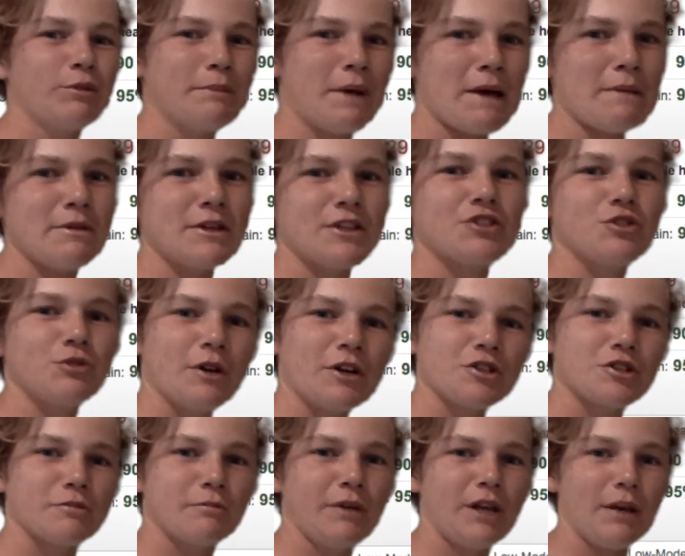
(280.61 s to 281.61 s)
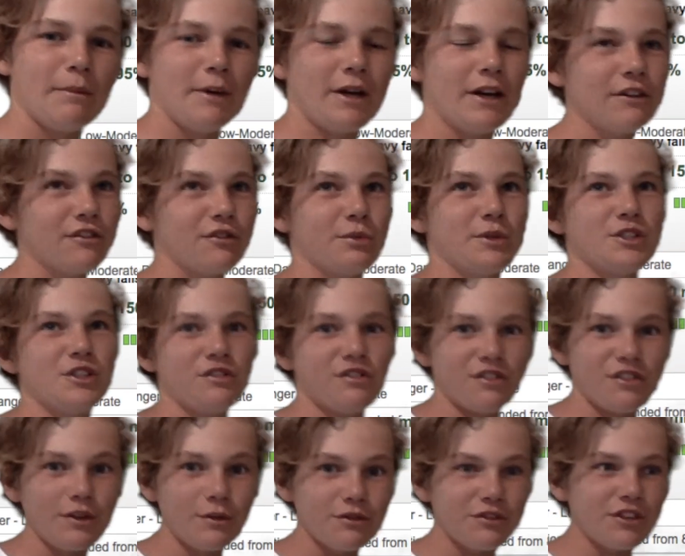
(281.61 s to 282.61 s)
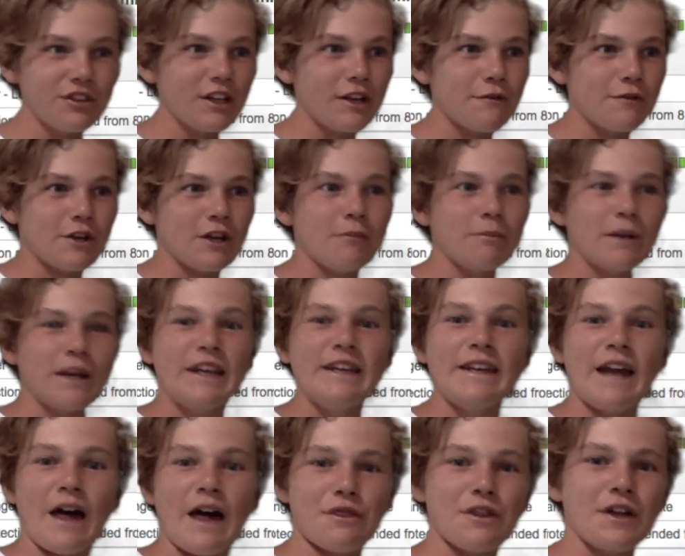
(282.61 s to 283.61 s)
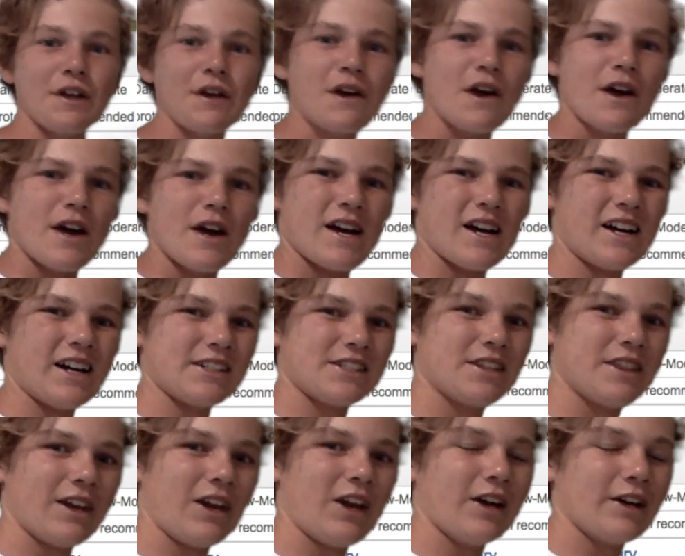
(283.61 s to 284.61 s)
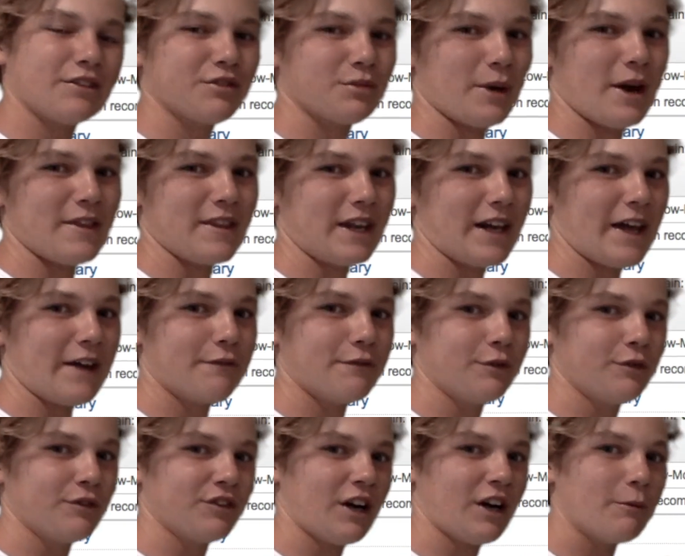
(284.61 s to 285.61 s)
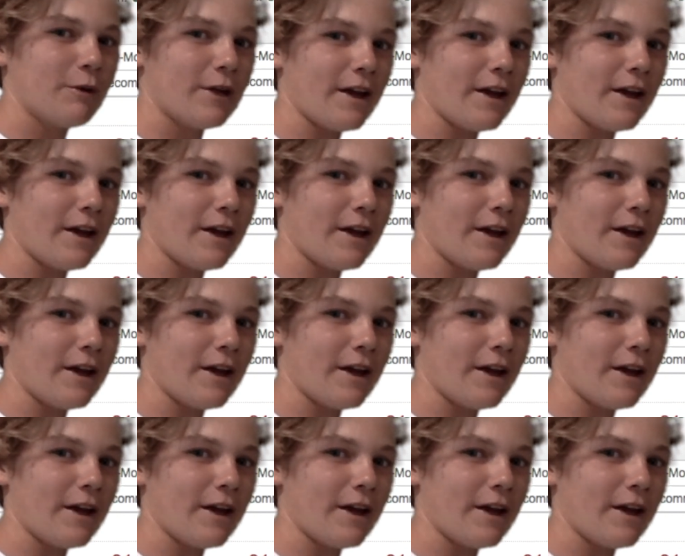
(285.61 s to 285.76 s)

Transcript: maybe 200 millimetres, which is still significant, but nothing to the likes around the landfall site.